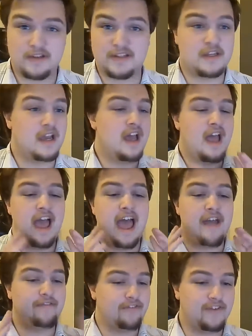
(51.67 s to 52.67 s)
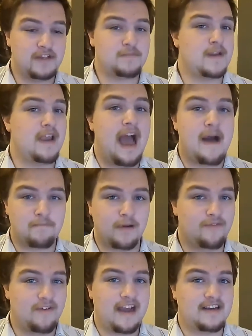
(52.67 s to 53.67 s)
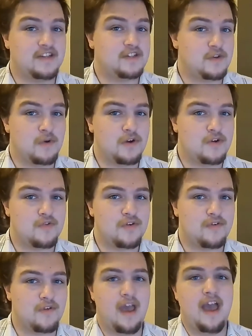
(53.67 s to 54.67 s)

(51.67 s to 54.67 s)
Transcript: It's everything's been amplified to 200,